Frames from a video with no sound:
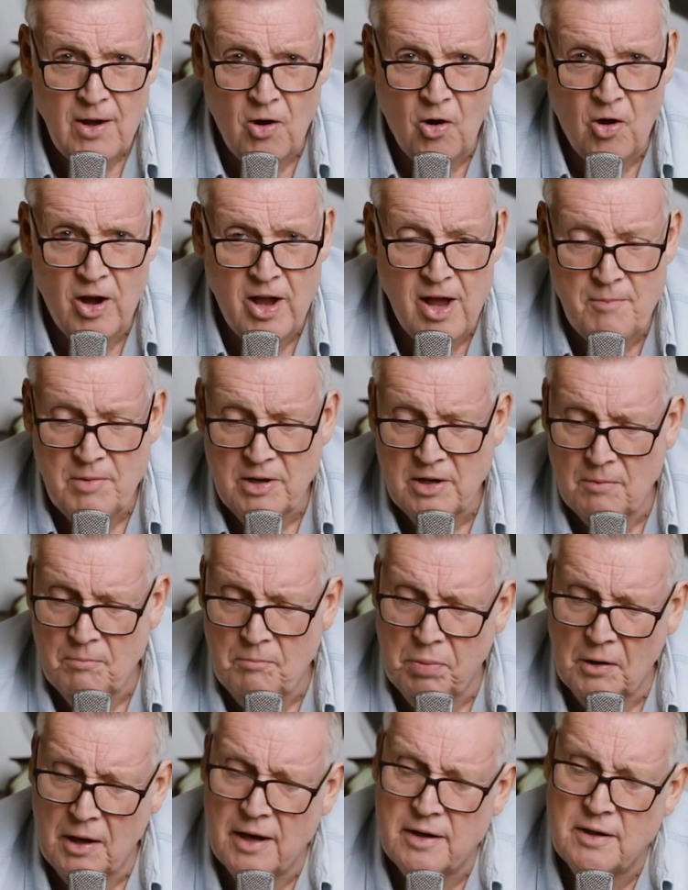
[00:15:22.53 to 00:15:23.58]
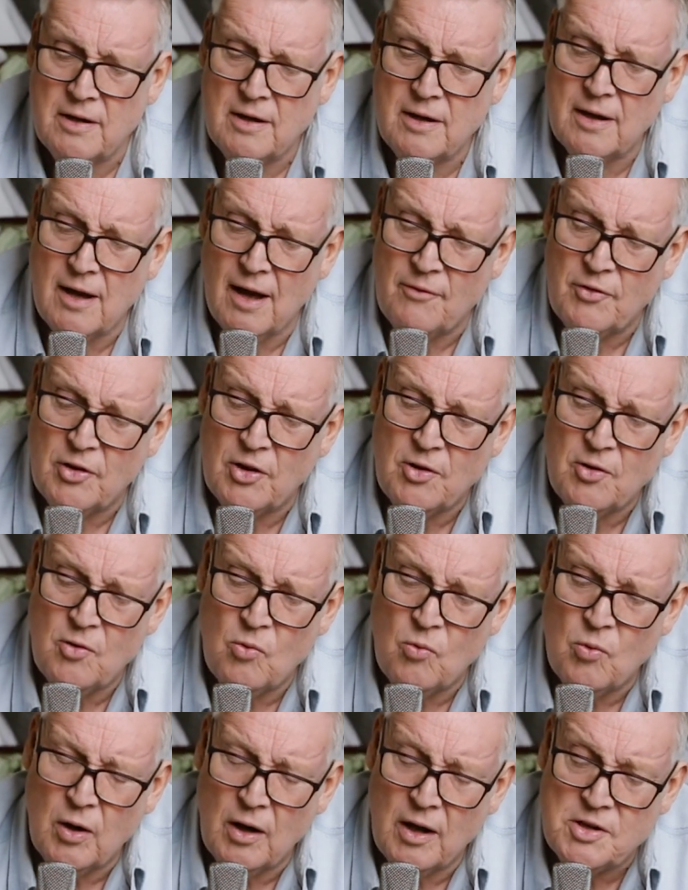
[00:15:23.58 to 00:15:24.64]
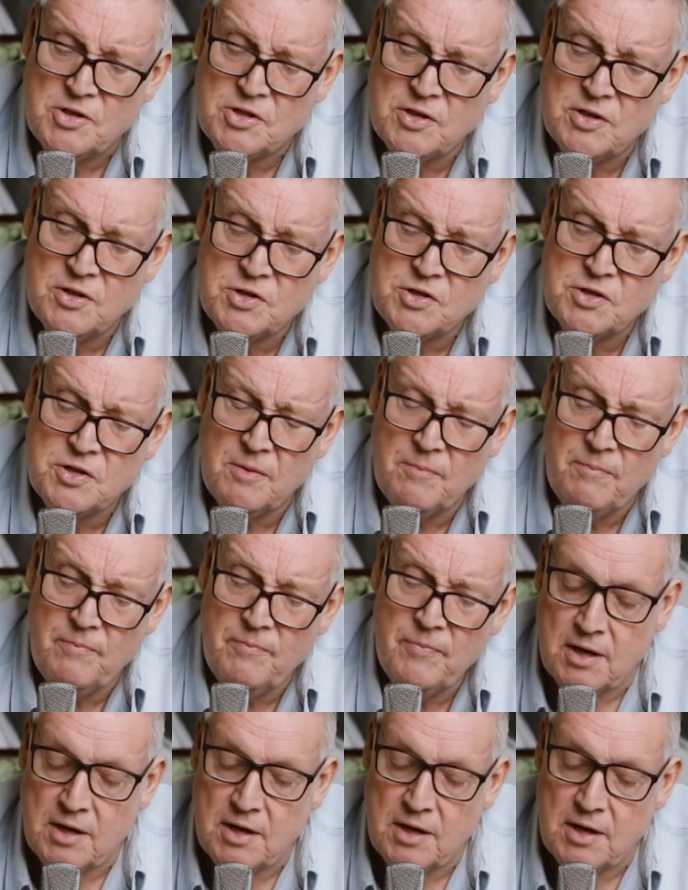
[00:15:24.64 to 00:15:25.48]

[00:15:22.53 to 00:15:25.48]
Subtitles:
I am in a blood covenant relationship.